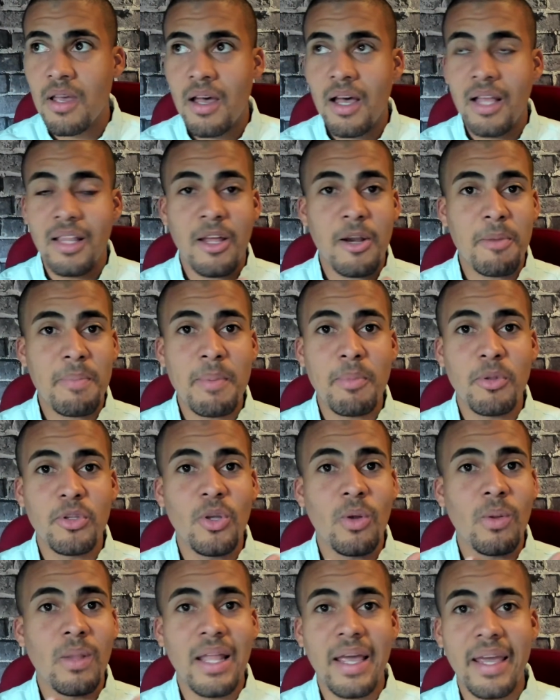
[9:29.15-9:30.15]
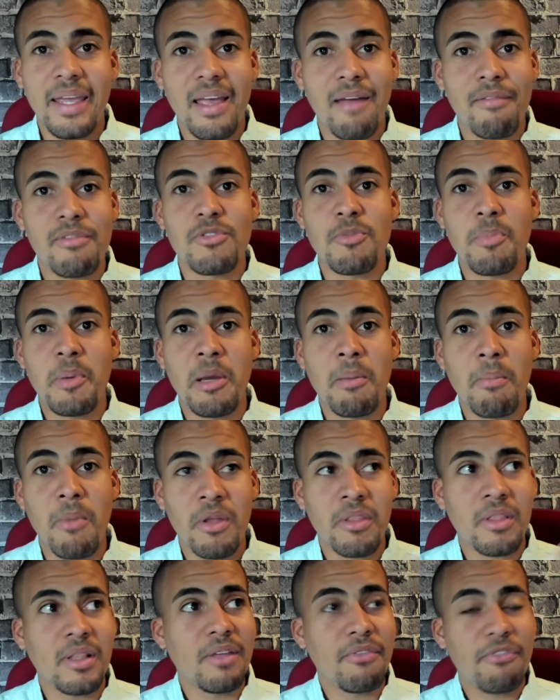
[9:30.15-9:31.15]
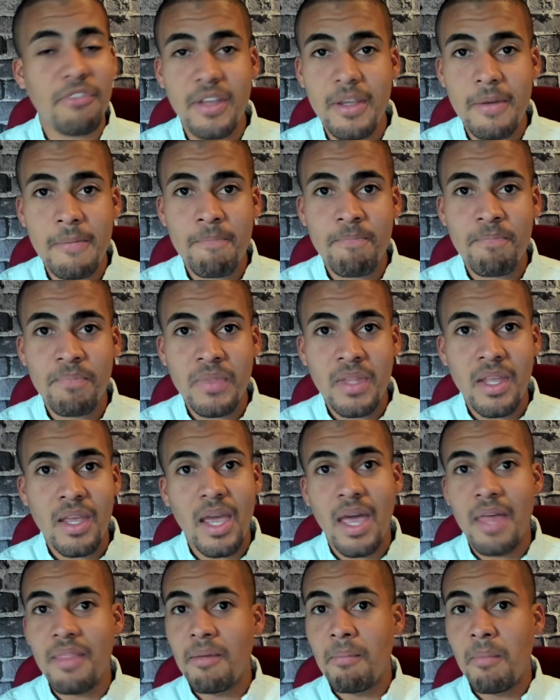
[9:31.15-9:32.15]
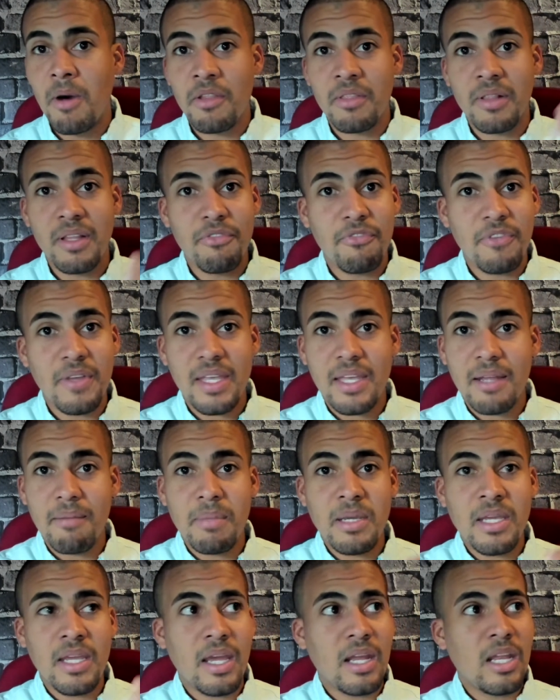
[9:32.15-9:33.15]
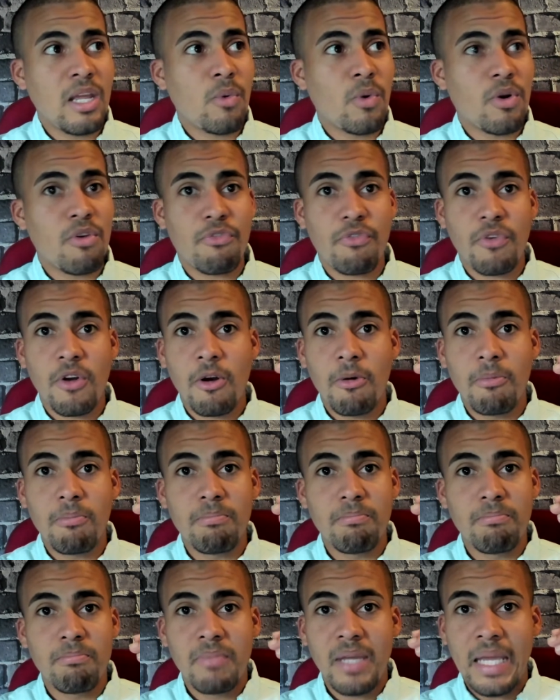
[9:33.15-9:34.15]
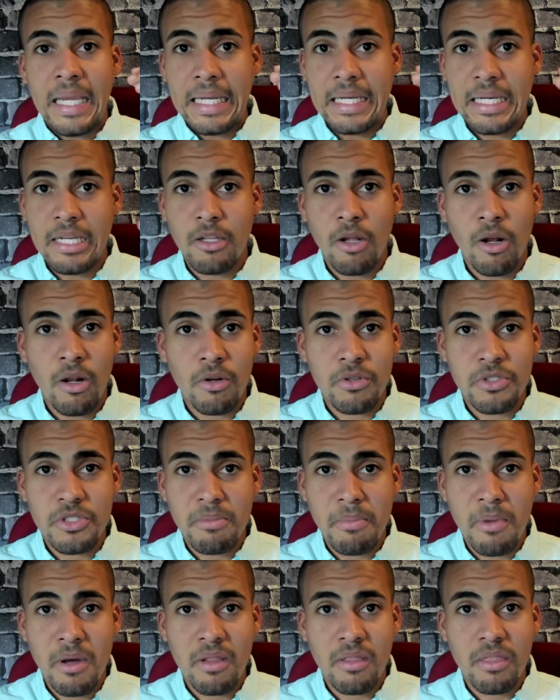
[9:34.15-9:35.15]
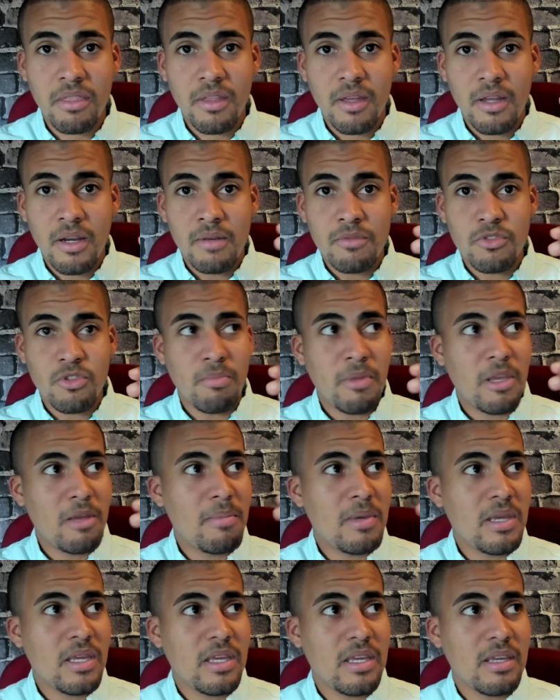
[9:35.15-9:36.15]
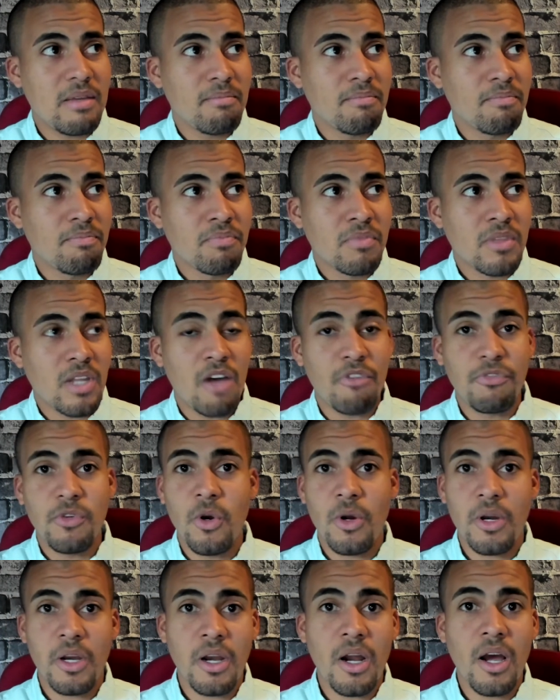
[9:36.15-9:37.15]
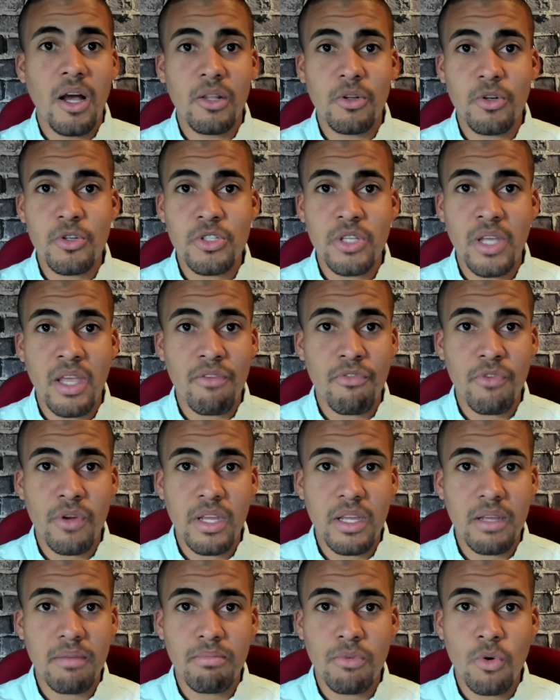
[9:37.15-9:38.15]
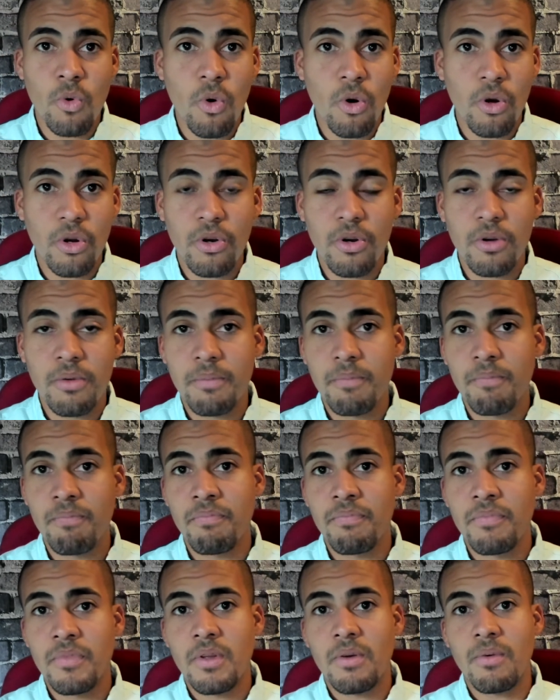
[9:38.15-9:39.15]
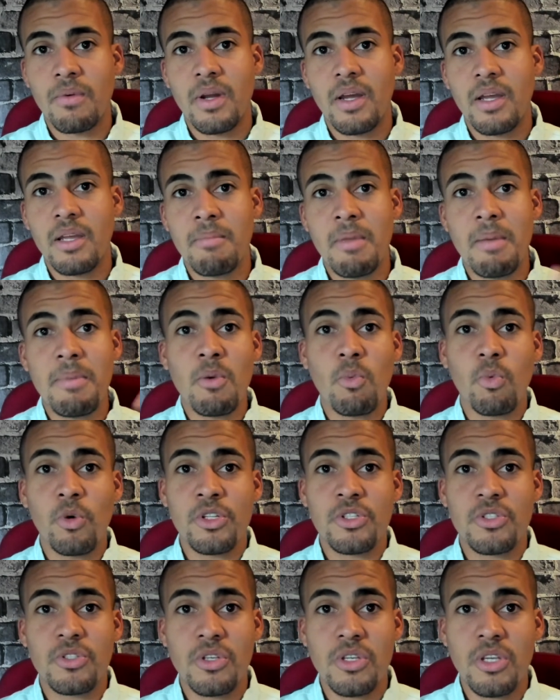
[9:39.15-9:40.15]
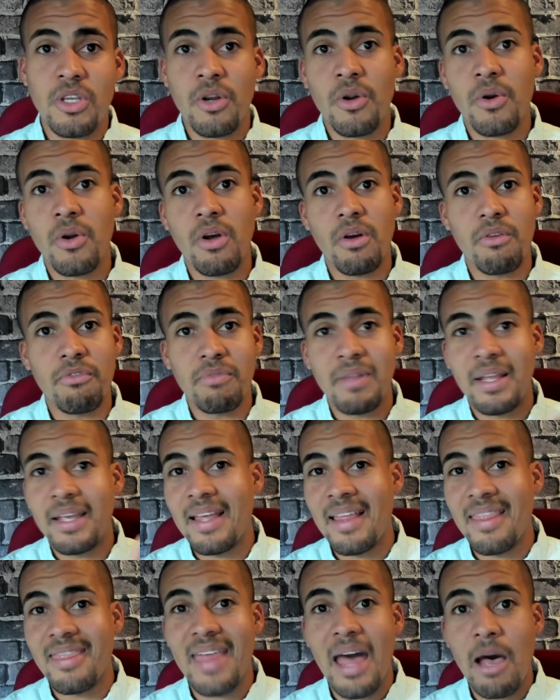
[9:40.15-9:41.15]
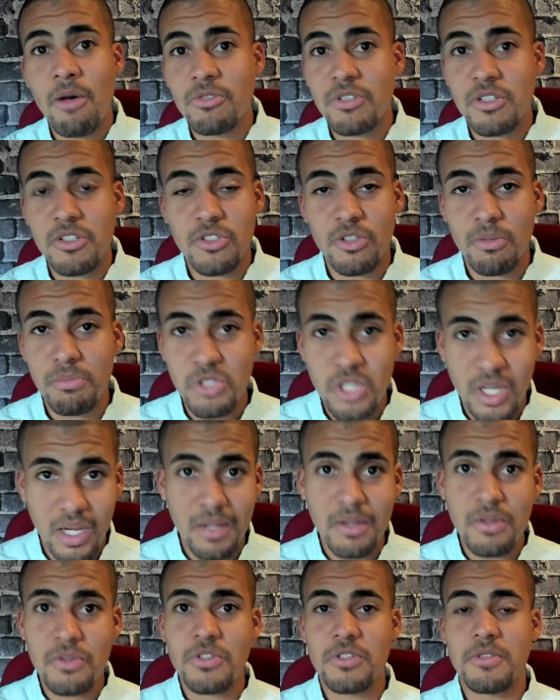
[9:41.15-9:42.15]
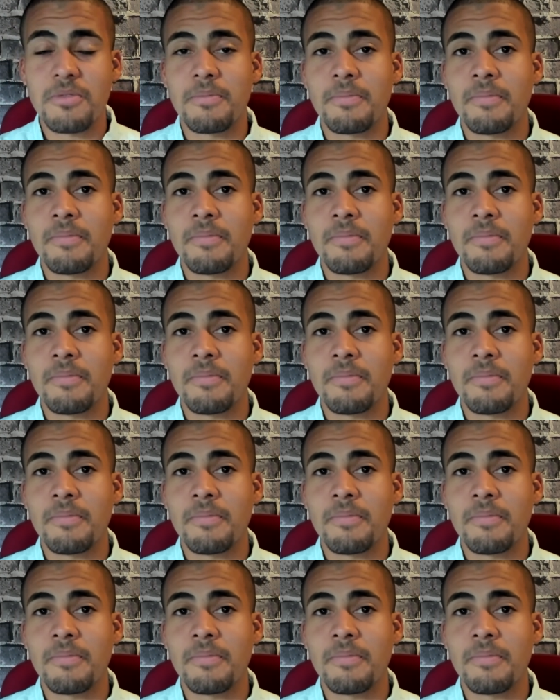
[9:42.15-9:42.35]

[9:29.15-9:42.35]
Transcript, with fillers: A lot of people don't like having to pay a monthly fee. And the monthly fee can be anywhere from $80 a month to maybe a few hundred dollars every quarter, right? Maybe once a year of like a thousand and some change,